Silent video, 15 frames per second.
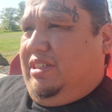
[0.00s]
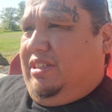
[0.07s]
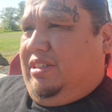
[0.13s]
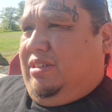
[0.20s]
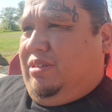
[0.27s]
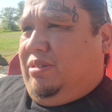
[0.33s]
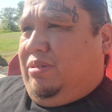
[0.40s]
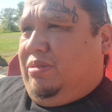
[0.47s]
you
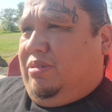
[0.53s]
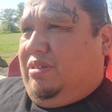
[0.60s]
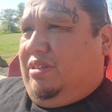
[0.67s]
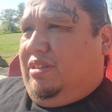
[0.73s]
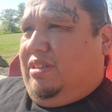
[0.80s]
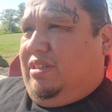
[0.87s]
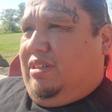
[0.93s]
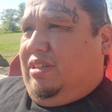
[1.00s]
know,
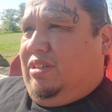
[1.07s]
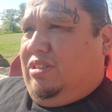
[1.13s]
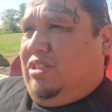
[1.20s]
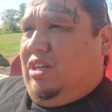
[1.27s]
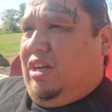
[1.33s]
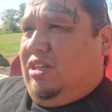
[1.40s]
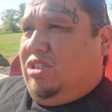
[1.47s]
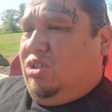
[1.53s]
there's
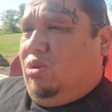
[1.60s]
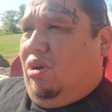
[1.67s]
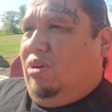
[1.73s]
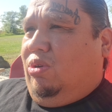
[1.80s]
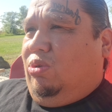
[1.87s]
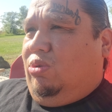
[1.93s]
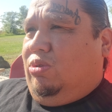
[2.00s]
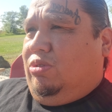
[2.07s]
not a
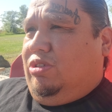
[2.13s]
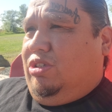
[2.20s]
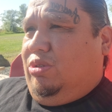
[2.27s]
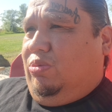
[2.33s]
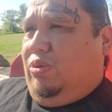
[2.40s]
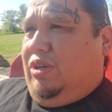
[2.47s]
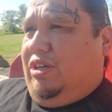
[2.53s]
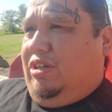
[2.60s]
stronghold
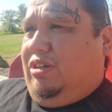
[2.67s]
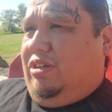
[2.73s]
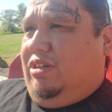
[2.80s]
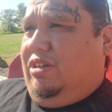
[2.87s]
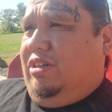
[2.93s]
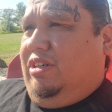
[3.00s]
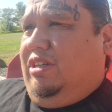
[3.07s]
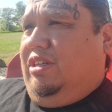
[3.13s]
to
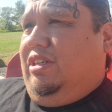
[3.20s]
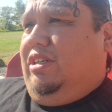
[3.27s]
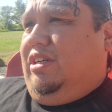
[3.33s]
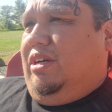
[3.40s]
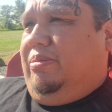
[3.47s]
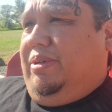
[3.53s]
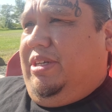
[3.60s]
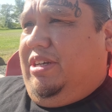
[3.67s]
where
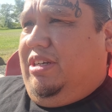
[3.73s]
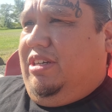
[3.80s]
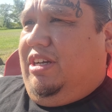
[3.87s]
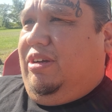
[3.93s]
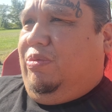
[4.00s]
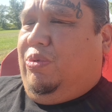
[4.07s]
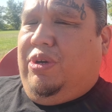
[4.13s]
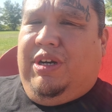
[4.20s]
I mean, you could
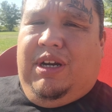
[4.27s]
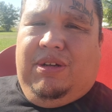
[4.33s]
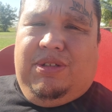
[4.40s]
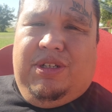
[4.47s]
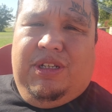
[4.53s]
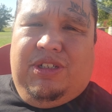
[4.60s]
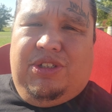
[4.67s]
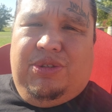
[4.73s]
get word out
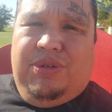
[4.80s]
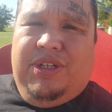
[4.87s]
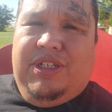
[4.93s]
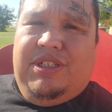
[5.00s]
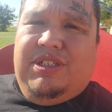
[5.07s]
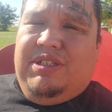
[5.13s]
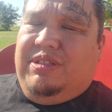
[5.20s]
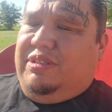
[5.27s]
to the
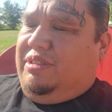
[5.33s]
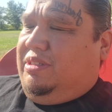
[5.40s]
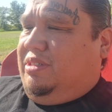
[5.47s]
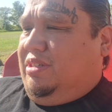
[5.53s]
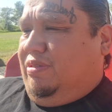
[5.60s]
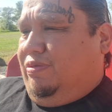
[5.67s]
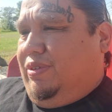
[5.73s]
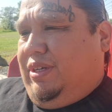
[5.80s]
streets and
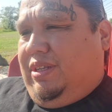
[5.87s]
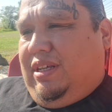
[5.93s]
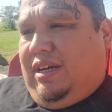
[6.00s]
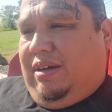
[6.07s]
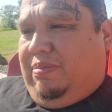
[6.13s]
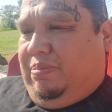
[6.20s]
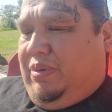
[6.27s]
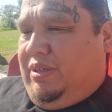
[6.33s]
stuff like
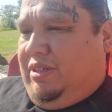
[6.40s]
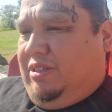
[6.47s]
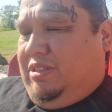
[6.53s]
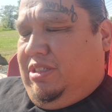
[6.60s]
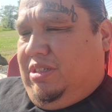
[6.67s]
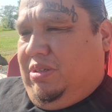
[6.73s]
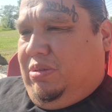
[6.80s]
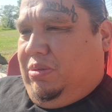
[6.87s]
that, but
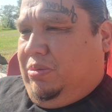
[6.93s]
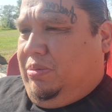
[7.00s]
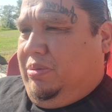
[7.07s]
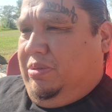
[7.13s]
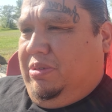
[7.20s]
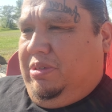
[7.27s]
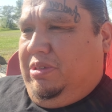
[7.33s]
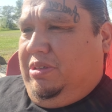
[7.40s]
there's no
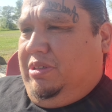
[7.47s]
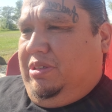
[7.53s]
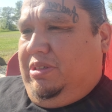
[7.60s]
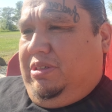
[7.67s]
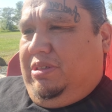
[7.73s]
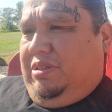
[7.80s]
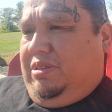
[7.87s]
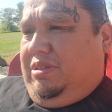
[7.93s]

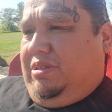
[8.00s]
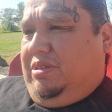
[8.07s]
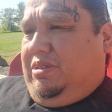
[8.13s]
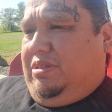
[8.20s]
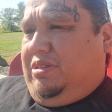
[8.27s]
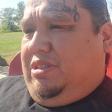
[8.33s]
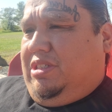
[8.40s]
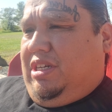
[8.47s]

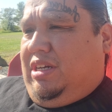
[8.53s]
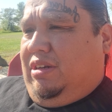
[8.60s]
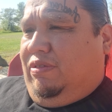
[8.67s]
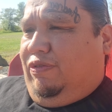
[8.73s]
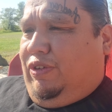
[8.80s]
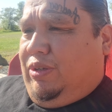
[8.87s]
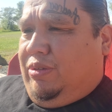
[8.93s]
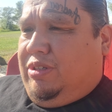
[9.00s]
sending
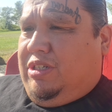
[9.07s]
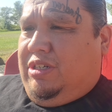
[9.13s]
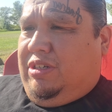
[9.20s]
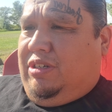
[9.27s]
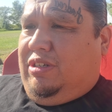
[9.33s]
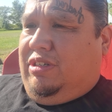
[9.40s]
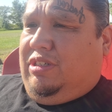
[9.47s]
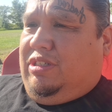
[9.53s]

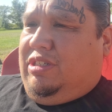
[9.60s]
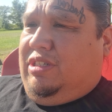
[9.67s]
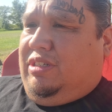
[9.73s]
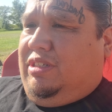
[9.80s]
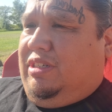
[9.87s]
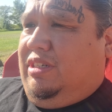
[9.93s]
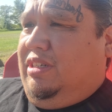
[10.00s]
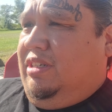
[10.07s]
filters
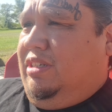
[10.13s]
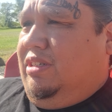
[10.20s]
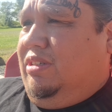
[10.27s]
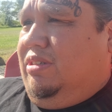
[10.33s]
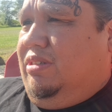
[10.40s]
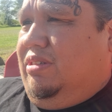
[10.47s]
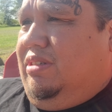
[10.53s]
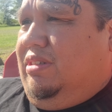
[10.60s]
and
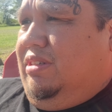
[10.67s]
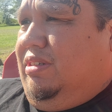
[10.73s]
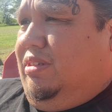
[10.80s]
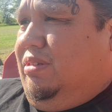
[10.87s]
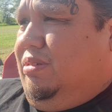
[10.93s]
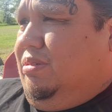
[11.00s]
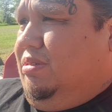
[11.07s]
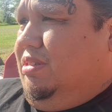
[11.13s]
you
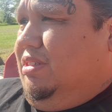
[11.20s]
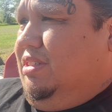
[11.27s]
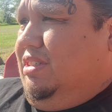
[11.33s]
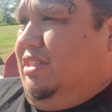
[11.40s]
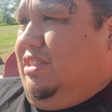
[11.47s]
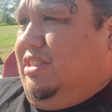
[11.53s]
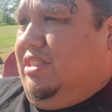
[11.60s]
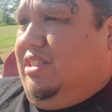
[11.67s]
know,
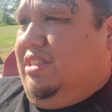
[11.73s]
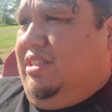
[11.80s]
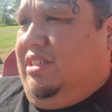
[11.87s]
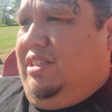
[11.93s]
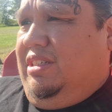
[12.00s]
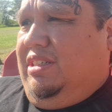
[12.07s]
it's